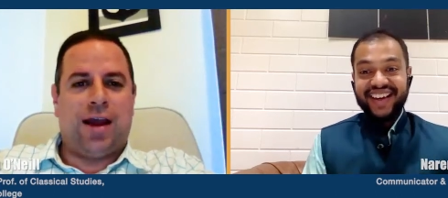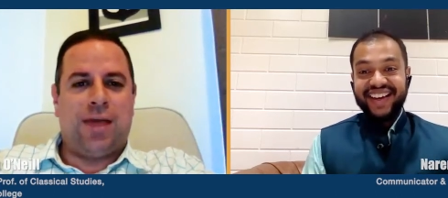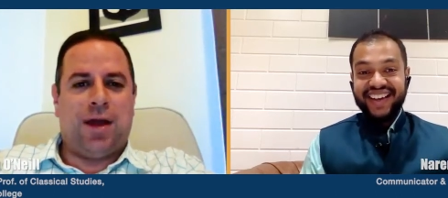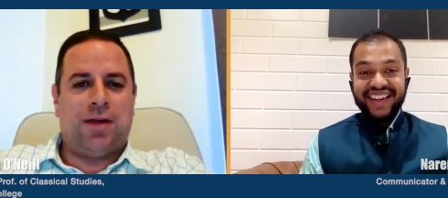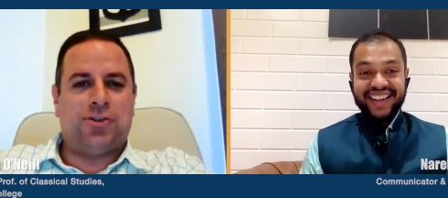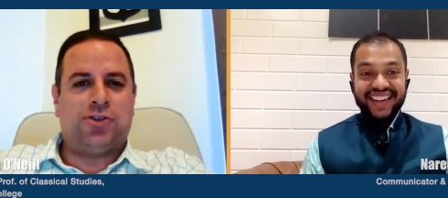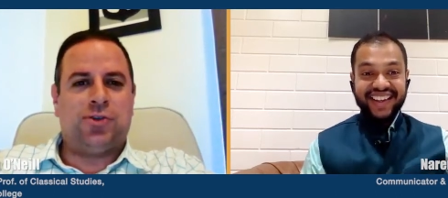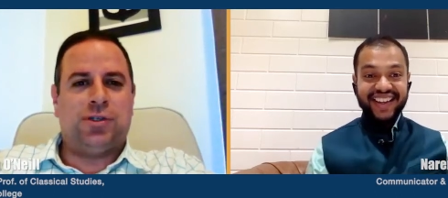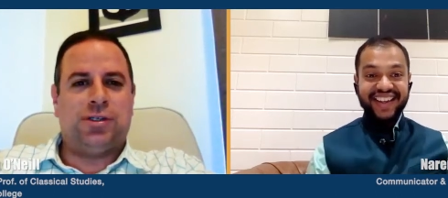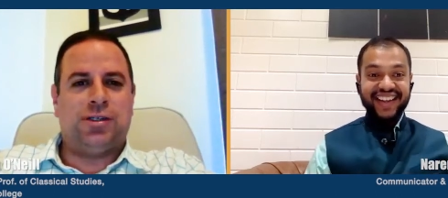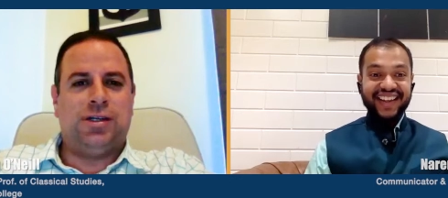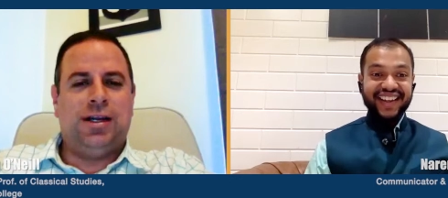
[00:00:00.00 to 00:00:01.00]
Speaker 1: I'm not
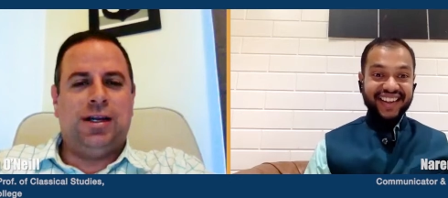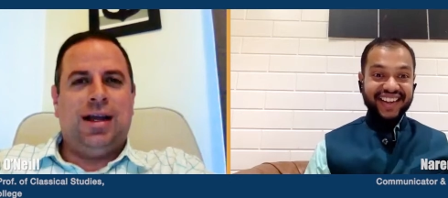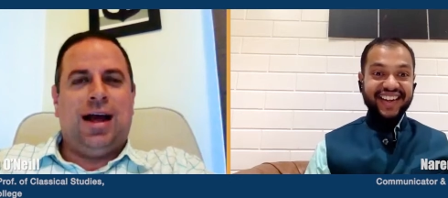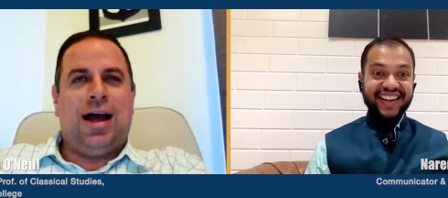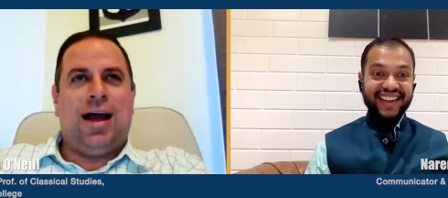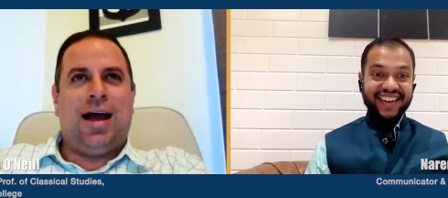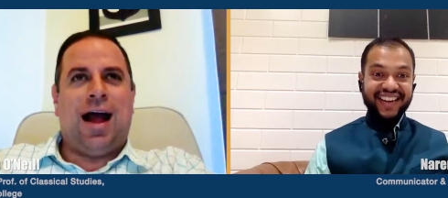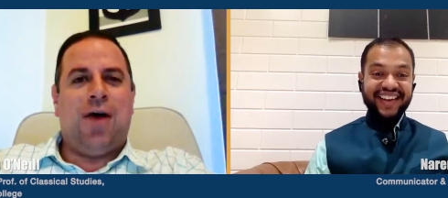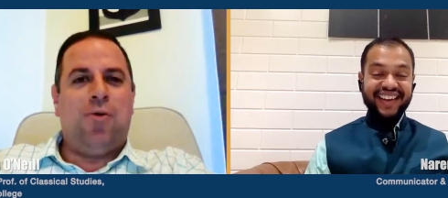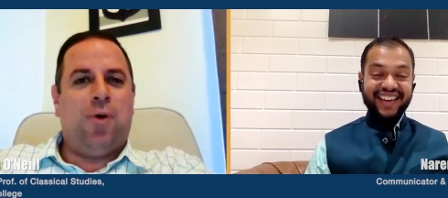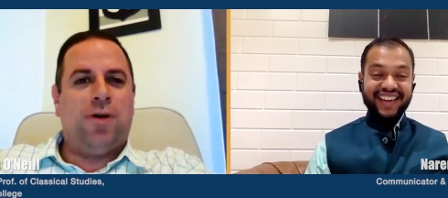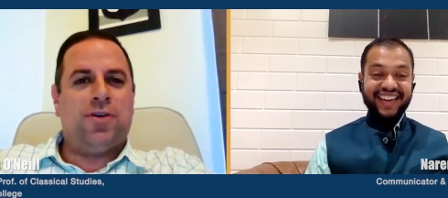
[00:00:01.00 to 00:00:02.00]
sure uh,
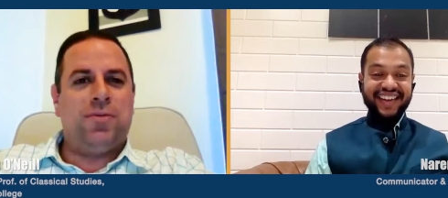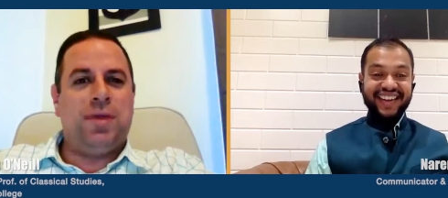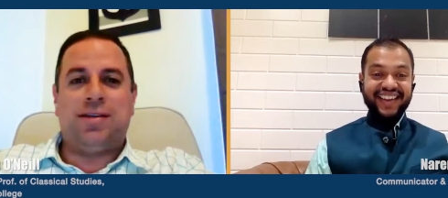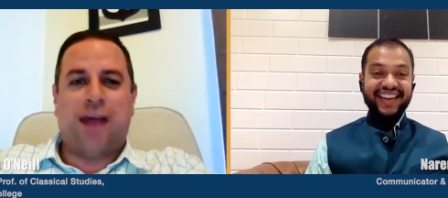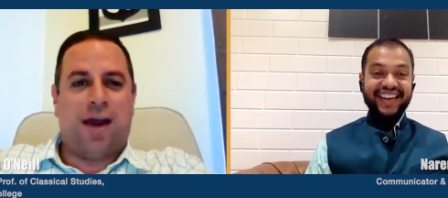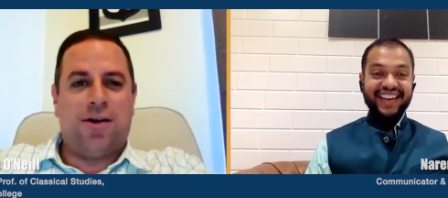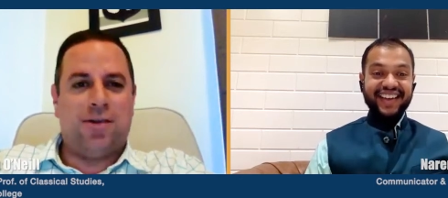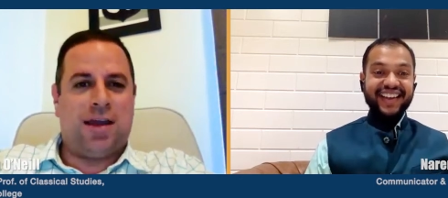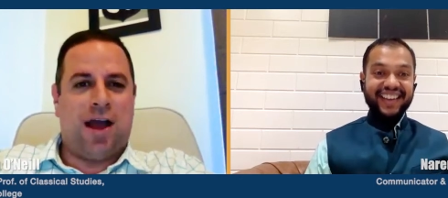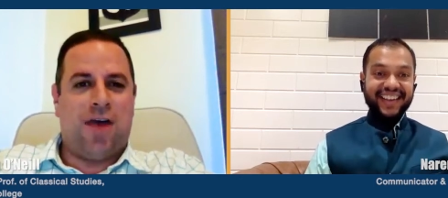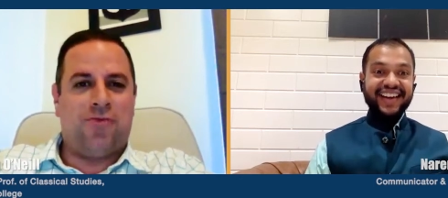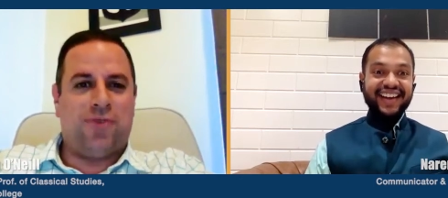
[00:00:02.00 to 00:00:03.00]
how one could be entirely
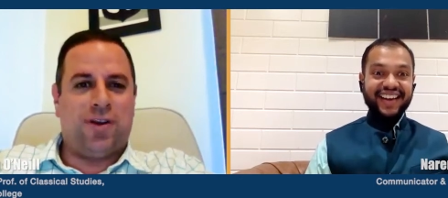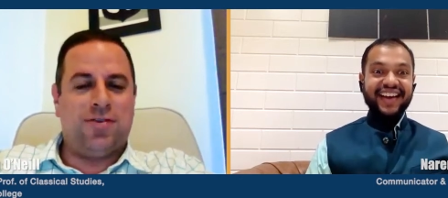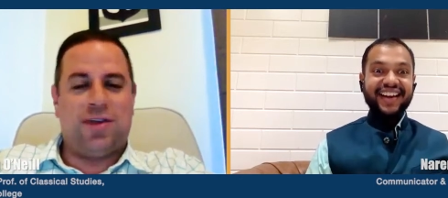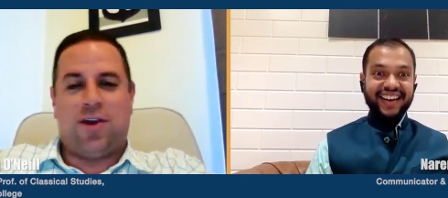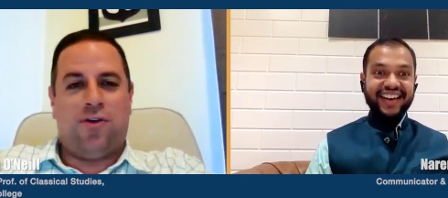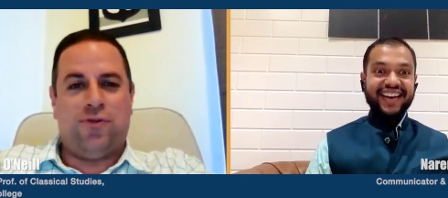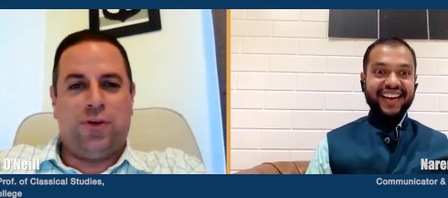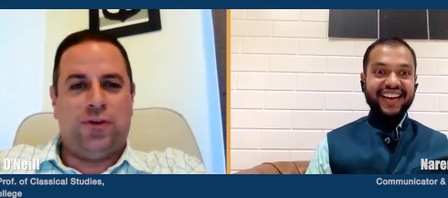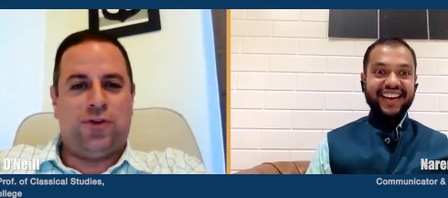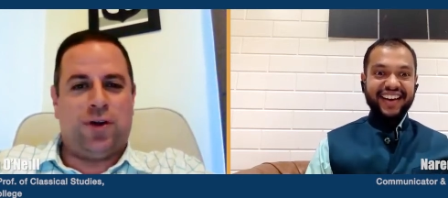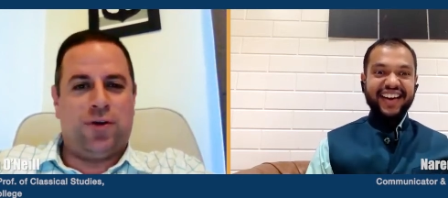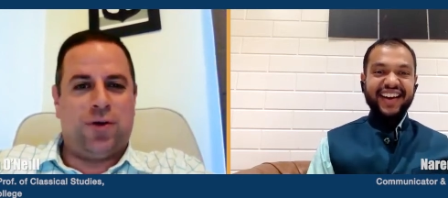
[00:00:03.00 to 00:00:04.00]
confident that all
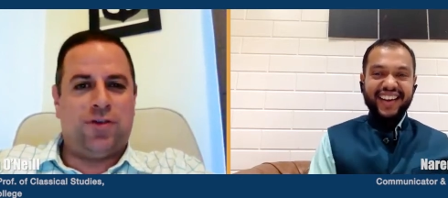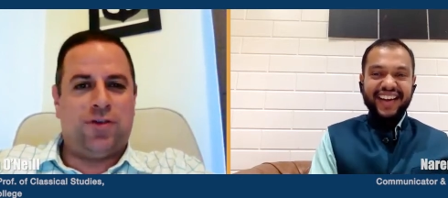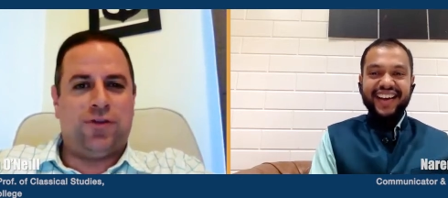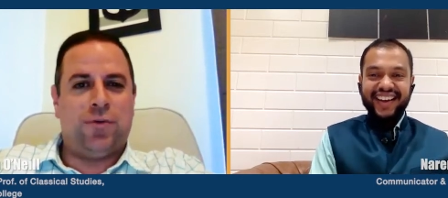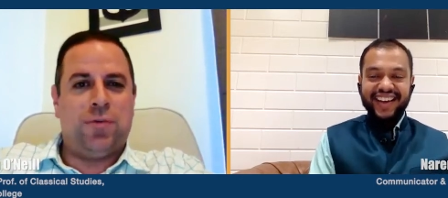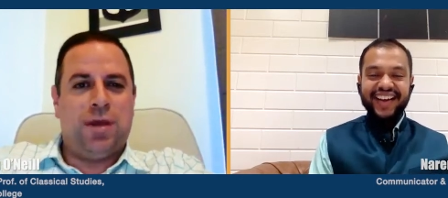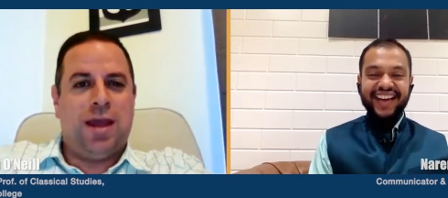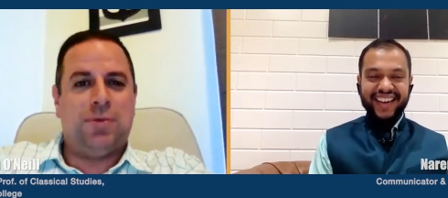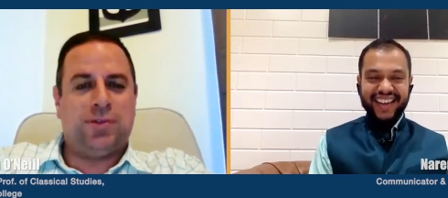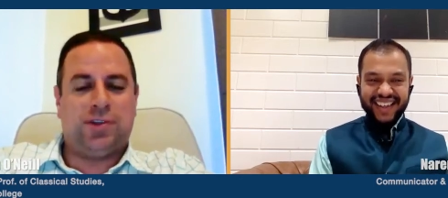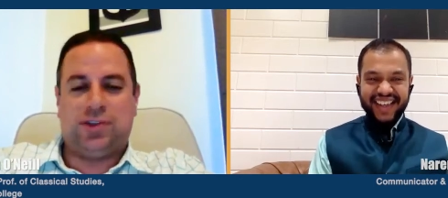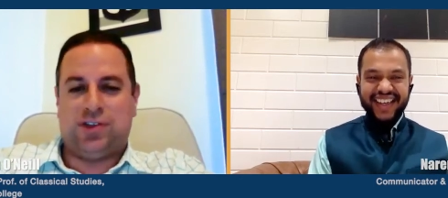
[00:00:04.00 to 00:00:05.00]
future generations would be
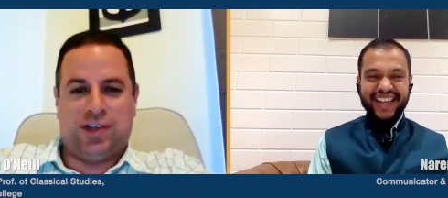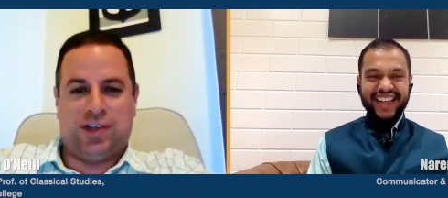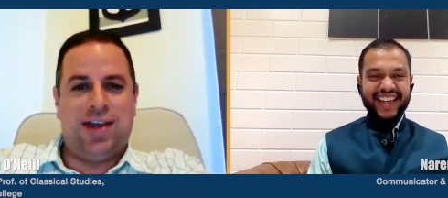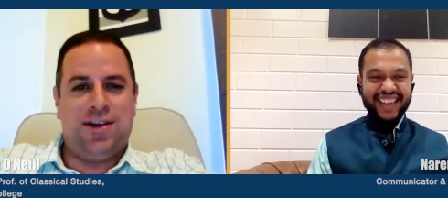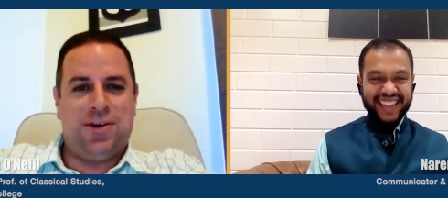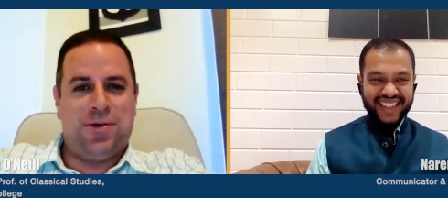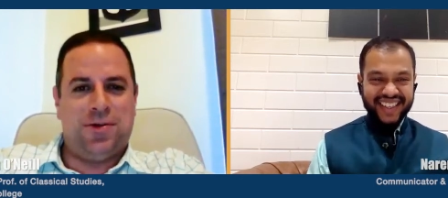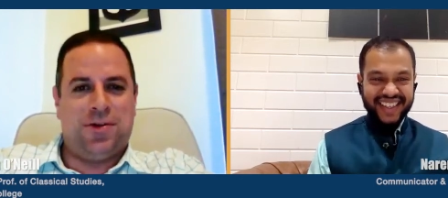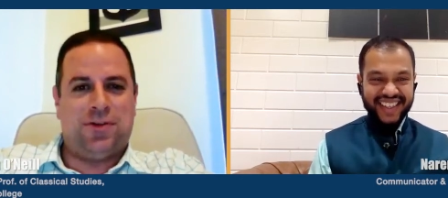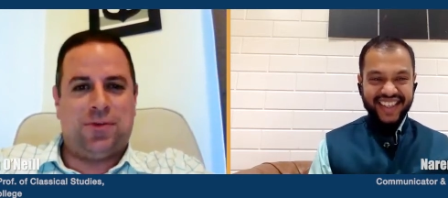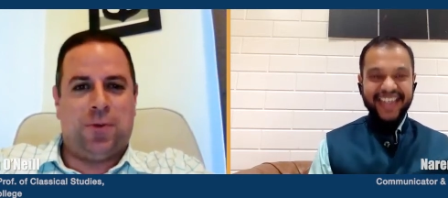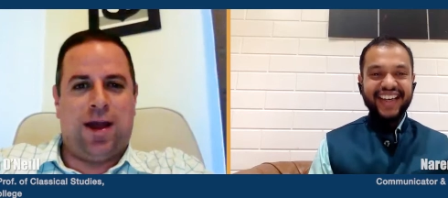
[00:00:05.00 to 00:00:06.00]
able to sustain you in
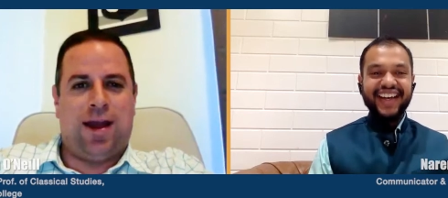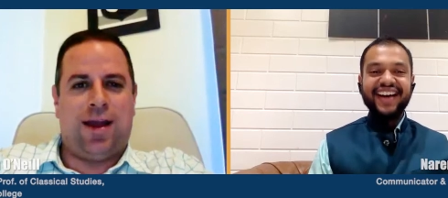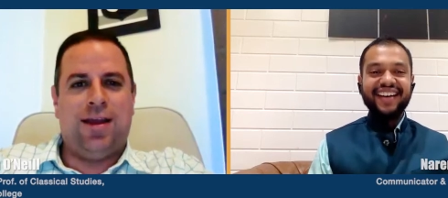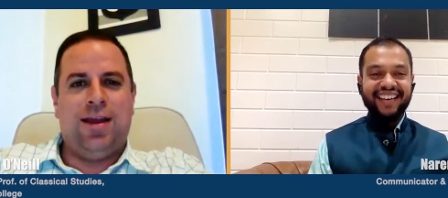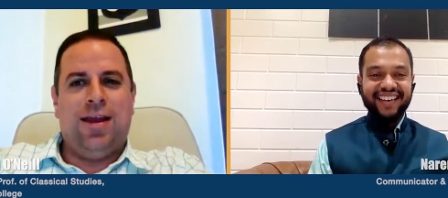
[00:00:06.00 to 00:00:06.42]
this way.